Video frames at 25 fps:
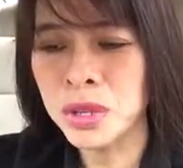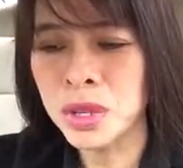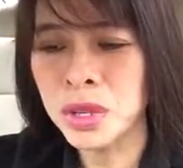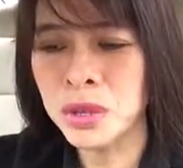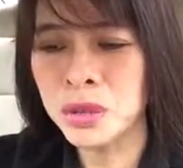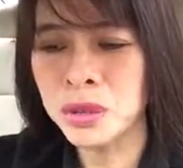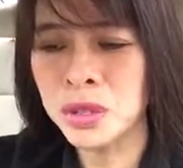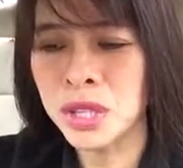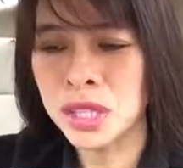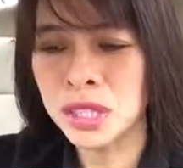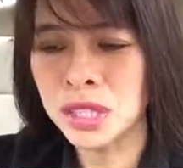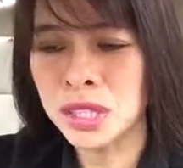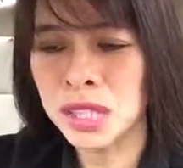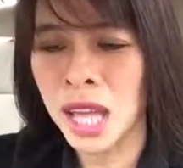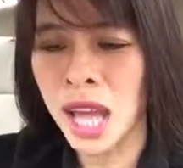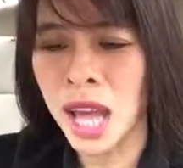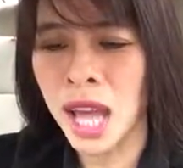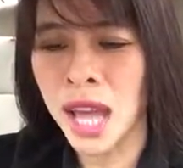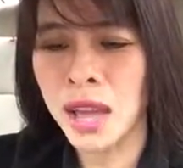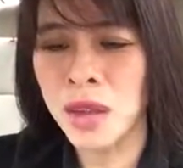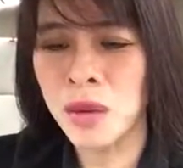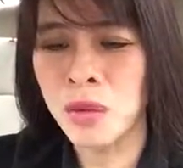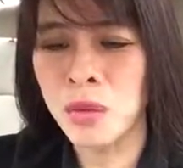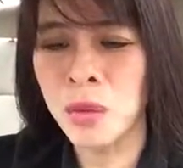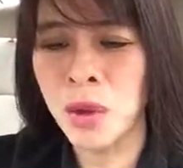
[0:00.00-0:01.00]
you
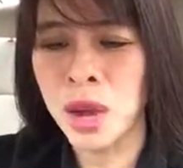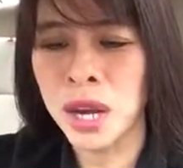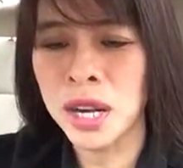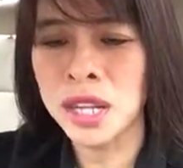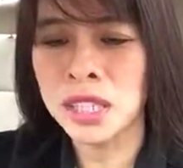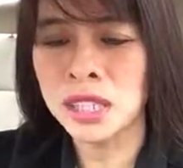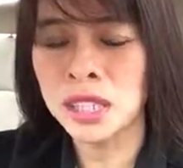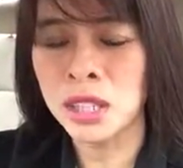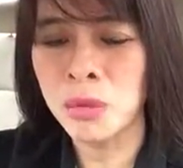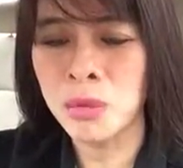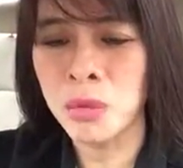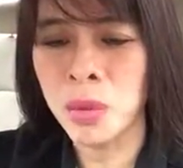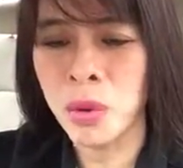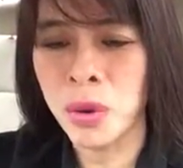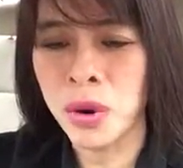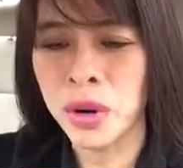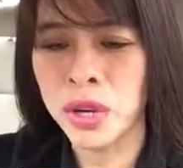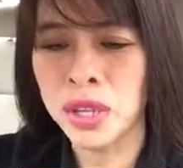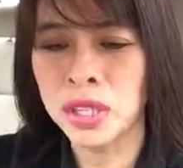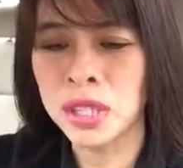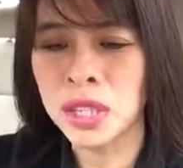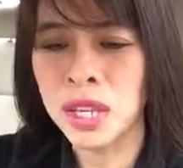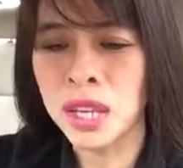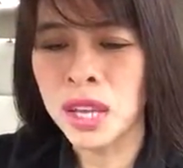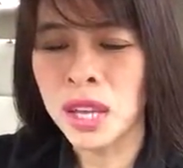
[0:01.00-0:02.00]
decide what is
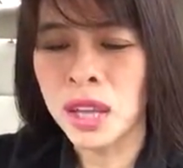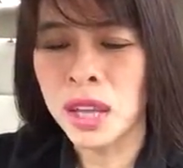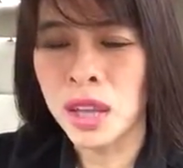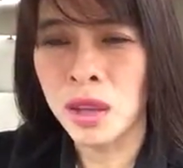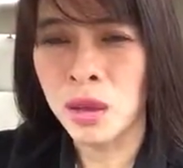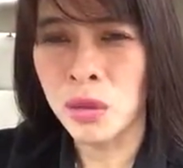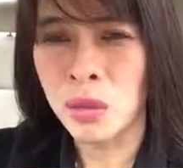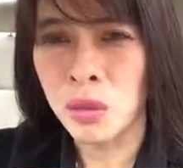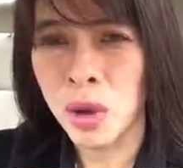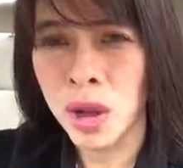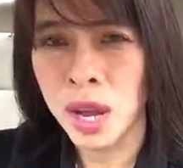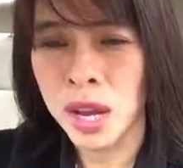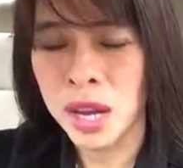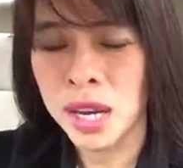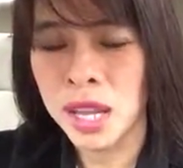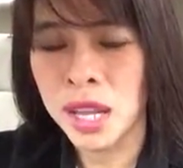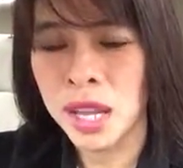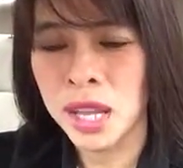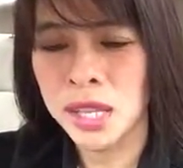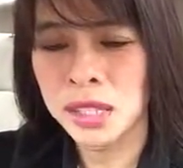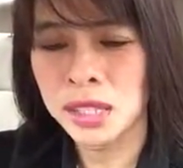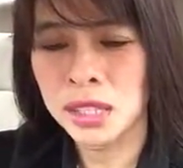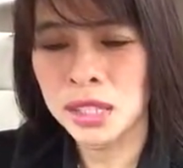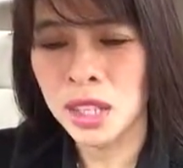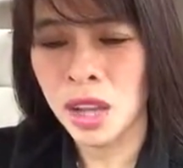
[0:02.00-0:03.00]
important and what
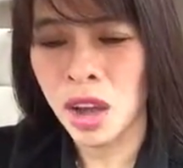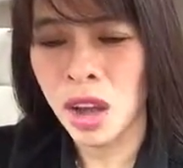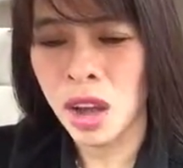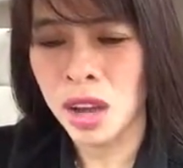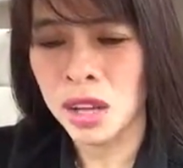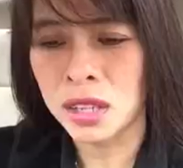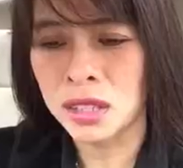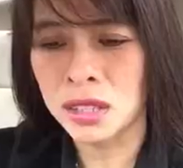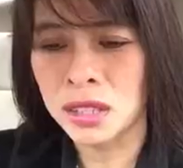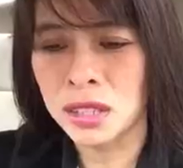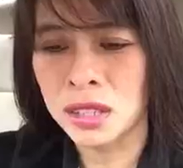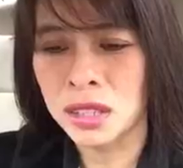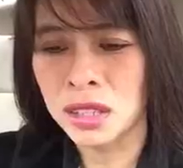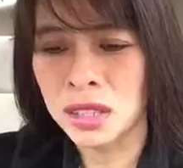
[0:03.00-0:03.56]
is not.